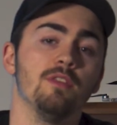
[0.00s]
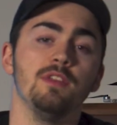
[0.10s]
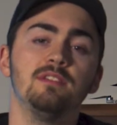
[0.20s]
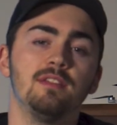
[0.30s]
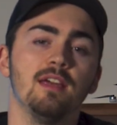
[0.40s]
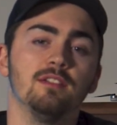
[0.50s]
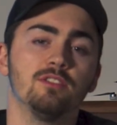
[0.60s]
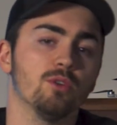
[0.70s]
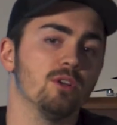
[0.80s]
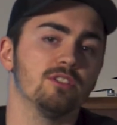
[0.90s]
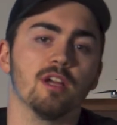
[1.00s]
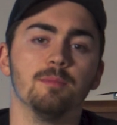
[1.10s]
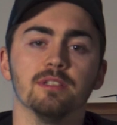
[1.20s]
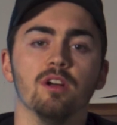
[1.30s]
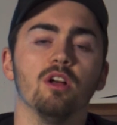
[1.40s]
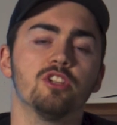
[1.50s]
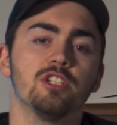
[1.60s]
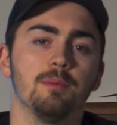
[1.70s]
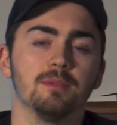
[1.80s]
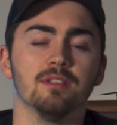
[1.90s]
These days, storage comes in all
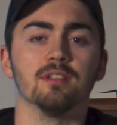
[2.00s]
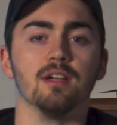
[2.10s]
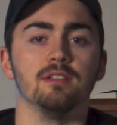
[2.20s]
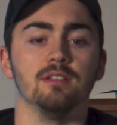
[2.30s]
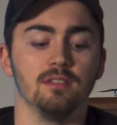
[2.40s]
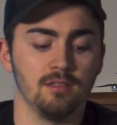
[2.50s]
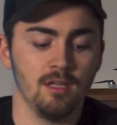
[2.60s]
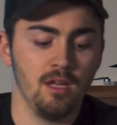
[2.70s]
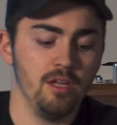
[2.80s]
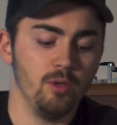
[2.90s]
shapes and sizes.